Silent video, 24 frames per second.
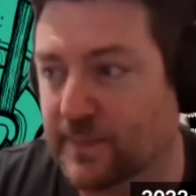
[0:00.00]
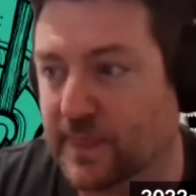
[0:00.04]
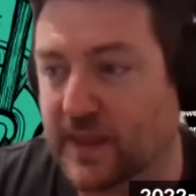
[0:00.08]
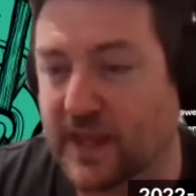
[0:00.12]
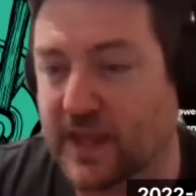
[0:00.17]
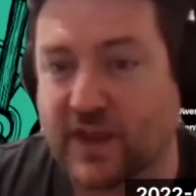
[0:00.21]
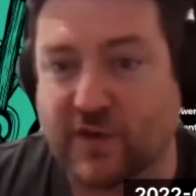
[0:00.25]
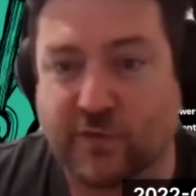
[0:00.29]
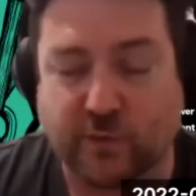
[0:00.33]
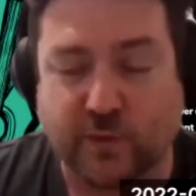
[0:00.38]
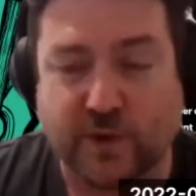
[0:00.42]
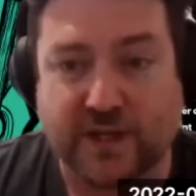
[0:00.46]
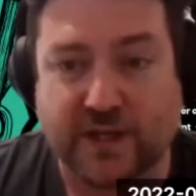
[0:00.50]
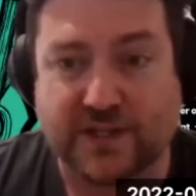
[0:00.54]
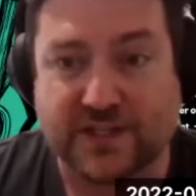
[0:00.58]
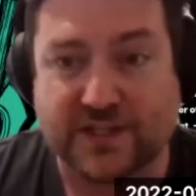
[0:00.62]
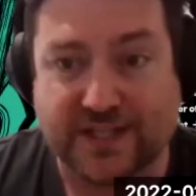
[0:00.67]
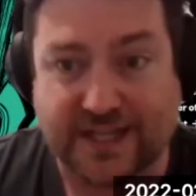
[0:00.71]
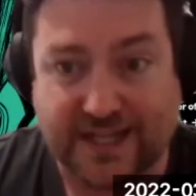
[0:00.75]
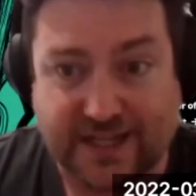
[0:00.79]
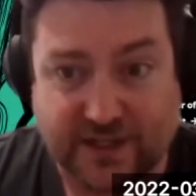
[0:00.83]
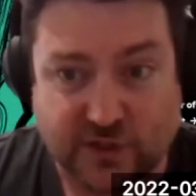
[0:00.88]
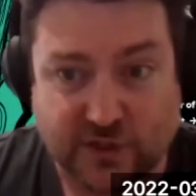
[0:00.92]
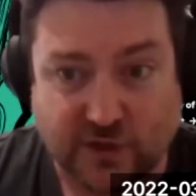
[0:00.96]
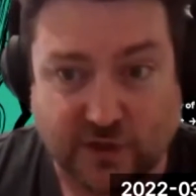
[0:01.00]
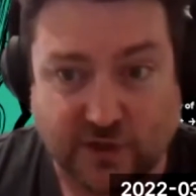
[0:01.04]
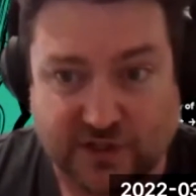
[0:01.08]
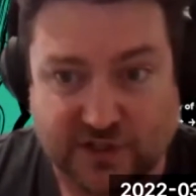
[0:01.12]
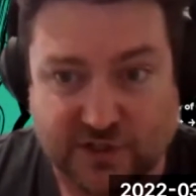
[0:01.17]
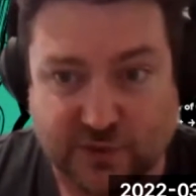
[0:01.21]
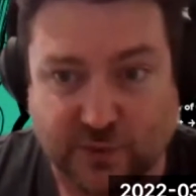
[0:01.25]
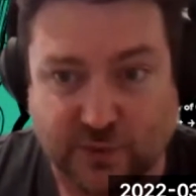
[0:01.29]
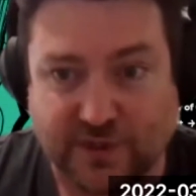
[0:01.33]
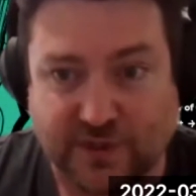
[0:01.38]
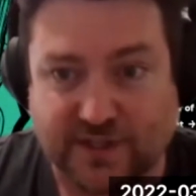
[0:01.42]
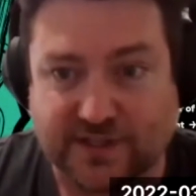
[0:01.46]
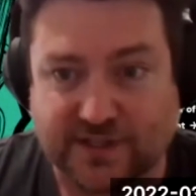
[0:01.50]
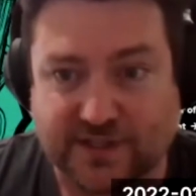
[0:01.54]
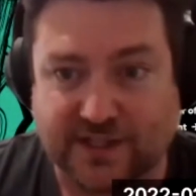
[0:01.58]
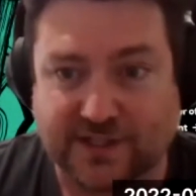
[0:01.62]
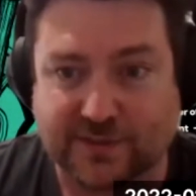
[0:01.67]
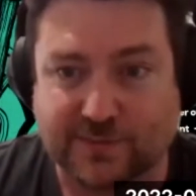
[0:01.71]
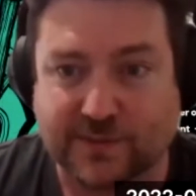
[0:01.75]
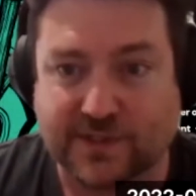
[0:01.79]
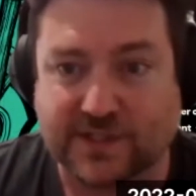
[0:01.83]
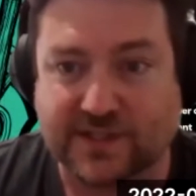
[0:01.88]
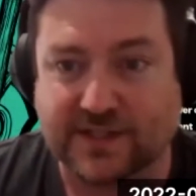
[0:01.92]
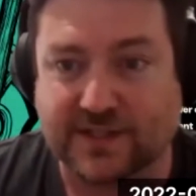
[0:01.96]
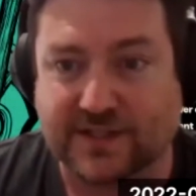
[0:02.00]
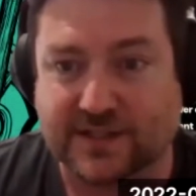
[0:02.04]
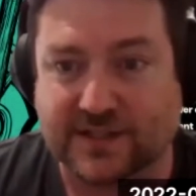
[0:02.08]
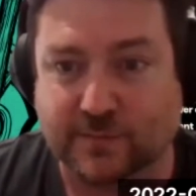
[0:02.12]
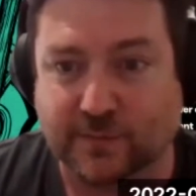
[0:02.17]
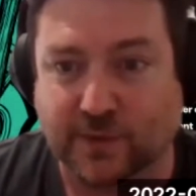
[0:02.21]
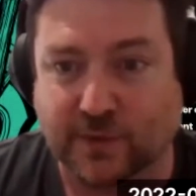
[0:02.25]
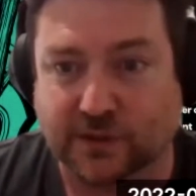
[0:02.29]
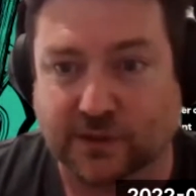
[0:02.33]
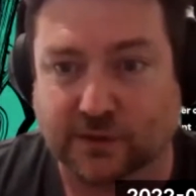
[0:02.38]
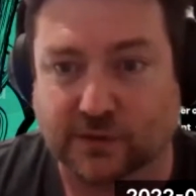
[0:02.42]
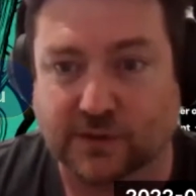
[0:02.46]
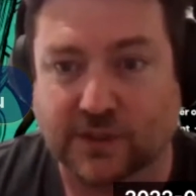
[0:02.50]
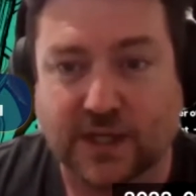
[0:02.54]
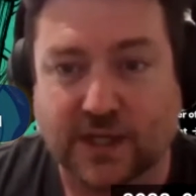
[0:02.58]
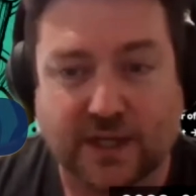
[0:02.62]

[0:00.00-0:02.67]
If we did go to an assessment centre model,